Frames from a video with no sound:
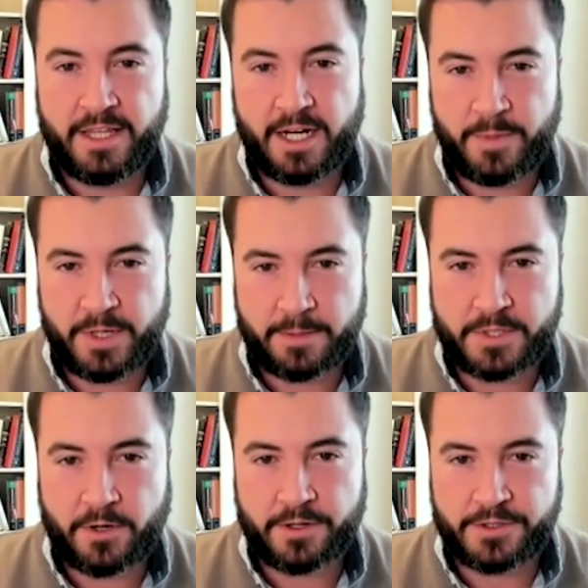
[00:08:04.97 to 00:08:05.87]
then it
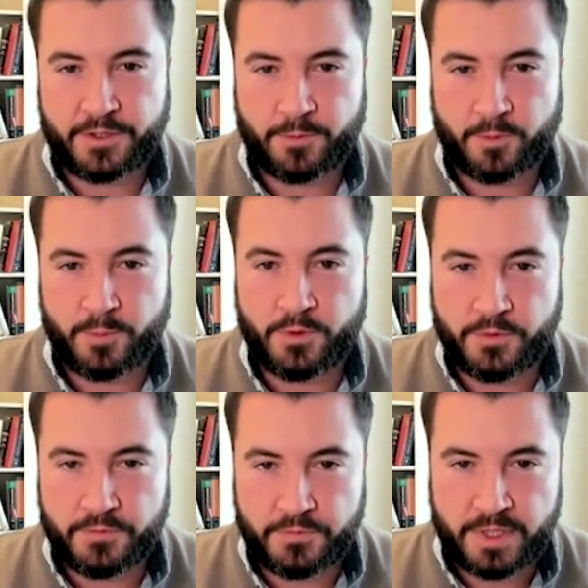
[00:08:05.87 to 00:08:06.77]
becomes harder to
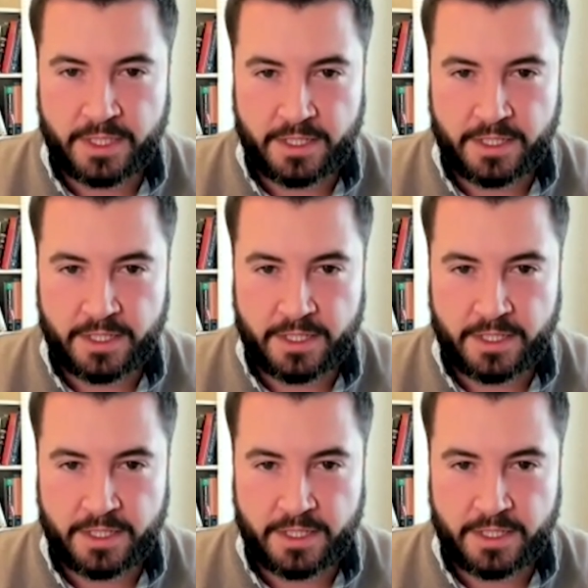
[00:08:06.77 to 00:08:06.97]
remove.